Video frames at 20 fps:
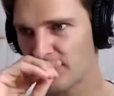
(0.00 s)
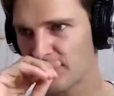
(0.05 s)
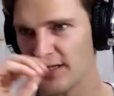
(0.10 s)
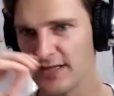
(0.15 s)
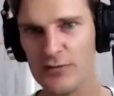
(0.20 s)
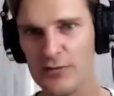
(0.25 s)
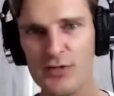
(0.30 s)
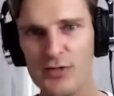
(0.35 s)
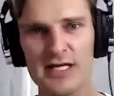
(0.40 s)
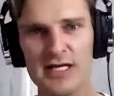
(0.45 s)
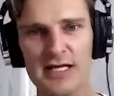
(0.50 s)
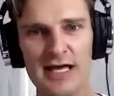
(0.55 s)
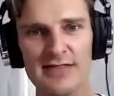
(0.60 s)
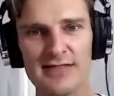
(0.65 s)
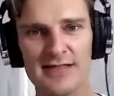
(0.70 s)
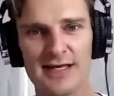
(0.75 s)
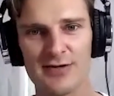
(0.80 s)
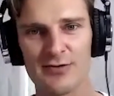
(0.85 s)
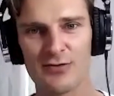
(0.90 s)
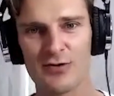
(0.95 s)
Then when you
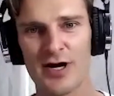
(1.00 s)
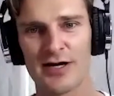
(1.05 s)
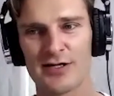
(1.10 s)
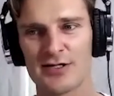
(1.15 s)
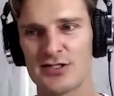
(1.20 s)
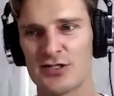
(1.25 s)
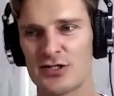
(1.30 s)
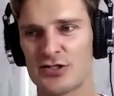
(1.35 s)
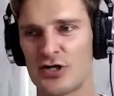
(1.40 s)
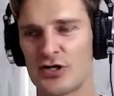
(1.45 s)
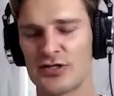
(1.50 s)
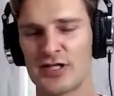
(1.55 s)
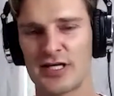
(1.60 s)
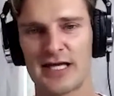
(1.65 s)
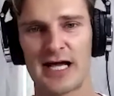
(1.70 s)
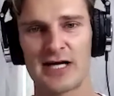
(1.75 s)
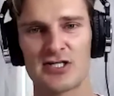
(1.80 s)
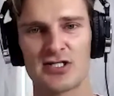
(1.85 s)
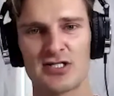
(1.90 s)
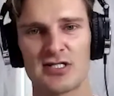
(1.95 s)
get there, you're right. It's the dog that
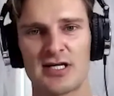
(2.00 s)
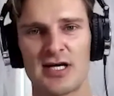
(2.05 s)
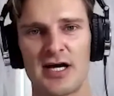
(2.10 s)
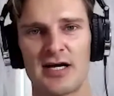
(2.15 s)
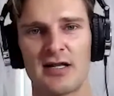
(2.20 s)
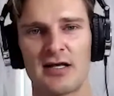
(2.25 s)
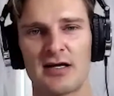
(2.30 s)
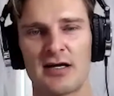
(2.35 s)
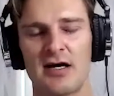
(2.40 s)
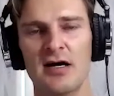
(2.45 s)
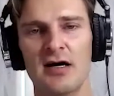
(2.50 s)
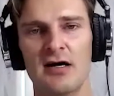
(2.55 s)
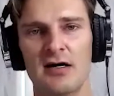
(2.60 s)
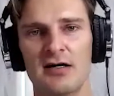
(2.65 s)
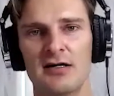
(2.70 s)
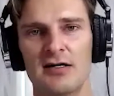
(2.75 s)
catches the car. You're like, oh,